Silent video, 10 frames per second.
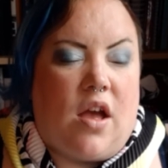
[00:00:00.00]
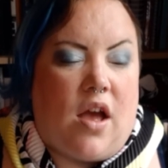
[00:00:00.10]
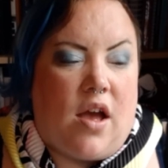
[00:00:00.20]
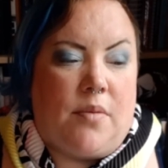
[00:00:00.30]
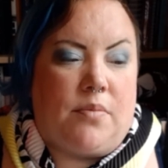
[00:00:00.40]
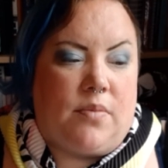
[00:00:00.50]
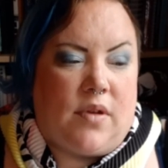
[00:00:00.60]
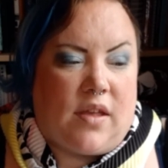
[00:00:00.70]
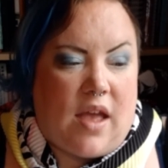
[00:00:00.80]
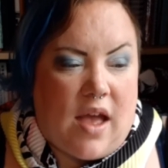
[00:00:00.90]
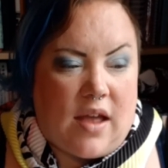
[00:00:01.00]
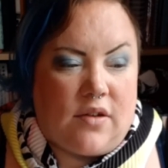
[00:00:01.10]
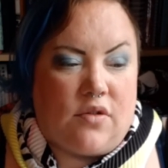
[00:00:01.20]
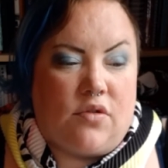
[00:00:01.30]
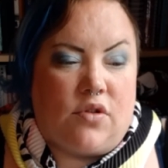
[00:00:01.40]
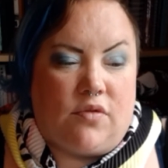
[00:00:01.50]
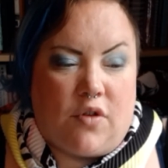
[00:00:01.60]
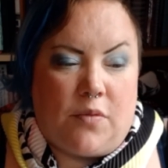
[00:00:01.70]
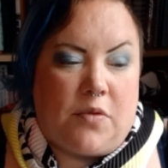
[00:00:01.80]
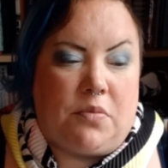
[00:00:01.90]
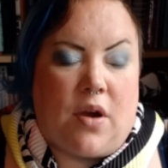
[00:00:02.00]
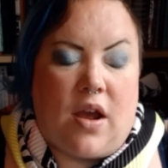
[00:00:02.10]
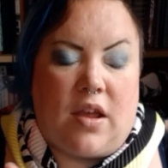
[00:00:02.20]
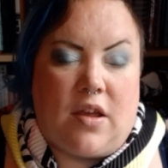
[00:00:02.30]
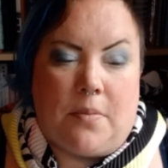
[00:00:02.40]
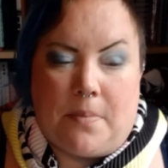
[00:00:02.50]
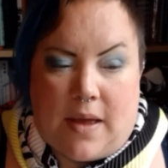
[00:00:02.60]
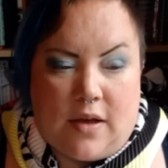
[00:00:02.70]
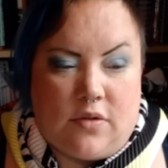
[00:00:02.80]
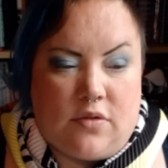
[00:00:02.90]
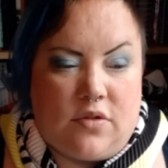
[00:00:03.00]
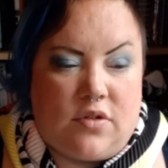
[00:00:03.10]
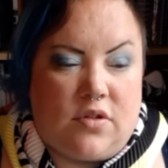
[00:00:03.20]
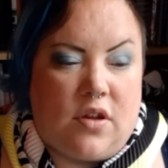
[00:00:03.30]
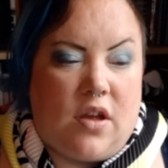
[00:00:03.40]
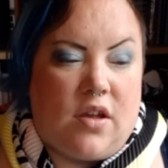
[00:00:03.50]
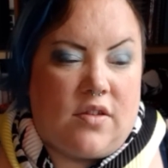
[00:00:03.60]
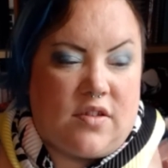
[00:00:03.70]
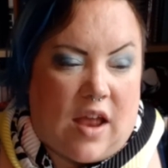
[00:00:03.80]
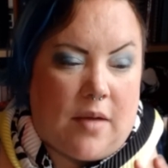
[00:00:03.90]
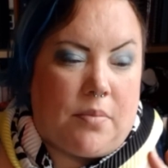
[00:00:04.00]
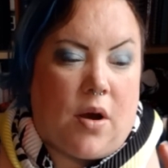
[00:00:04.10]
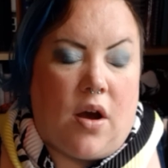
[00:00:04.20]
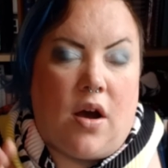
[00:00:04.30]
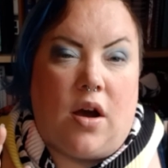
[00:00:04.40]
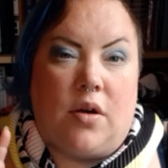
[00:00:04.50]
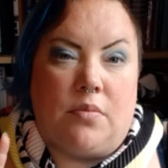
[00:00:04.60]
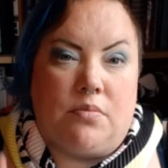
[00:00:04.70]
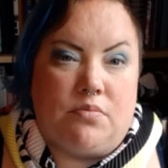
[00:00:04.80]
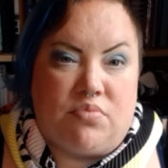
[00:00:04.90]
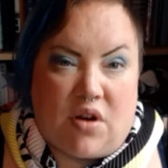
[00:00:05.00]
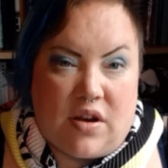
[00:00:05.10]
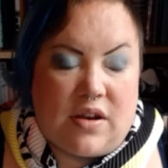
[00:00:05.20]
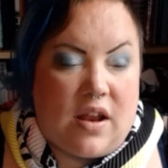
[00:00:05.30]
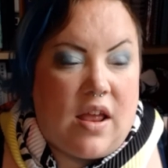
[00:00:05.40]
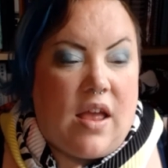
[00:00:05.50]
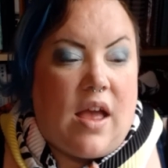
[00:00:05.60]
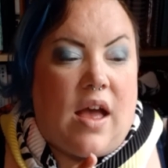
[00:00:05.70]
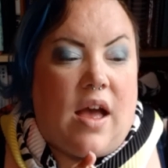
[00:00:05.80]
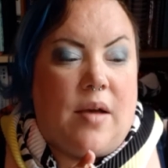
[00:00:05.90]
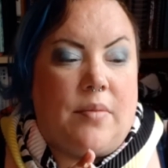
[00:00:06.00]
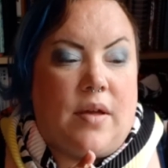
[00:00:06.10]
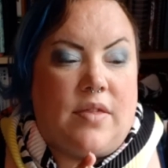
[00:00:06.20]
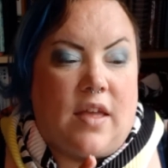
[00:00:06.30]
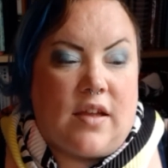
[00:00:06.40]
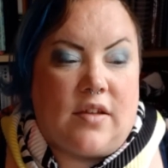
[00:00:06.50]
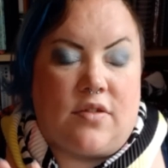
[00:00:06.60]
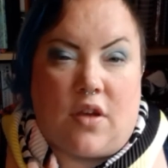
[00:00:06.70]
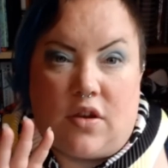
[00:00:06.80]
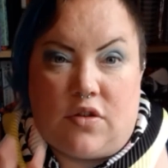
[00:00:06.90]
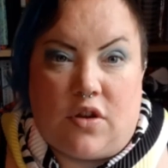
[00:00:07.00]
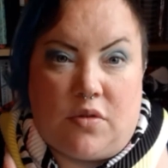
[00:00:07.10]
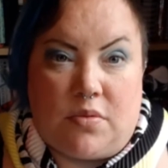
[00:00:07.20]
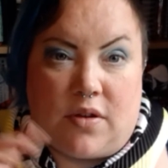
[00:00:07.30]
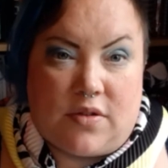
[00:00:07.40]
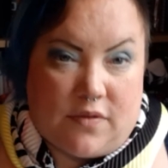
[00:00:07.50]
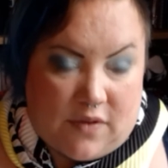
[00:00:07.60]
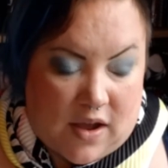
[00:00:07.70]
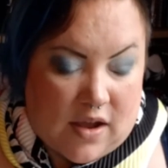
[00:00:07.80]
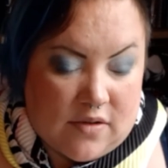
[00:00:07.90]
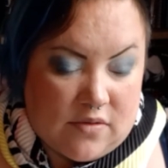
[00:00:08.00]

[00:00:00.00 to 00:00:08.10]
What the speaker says: your candle, your room spray, your melts, snack bar, print, and that is 32 plus the VAT.